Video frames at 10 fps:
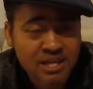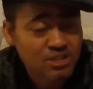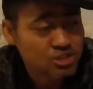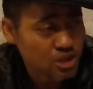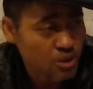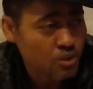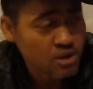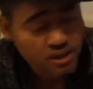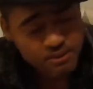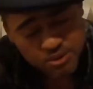So
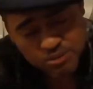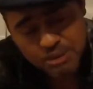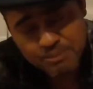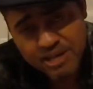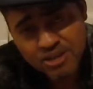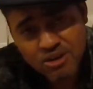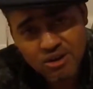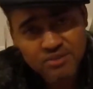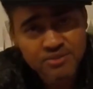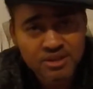I'm gonna go to my
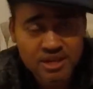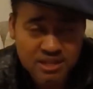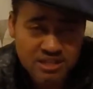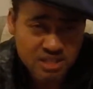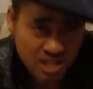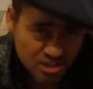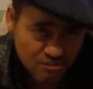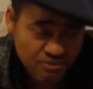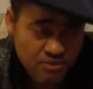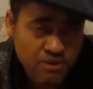backyard. It's 100
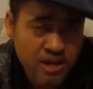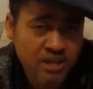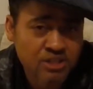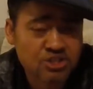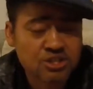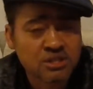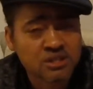foot range,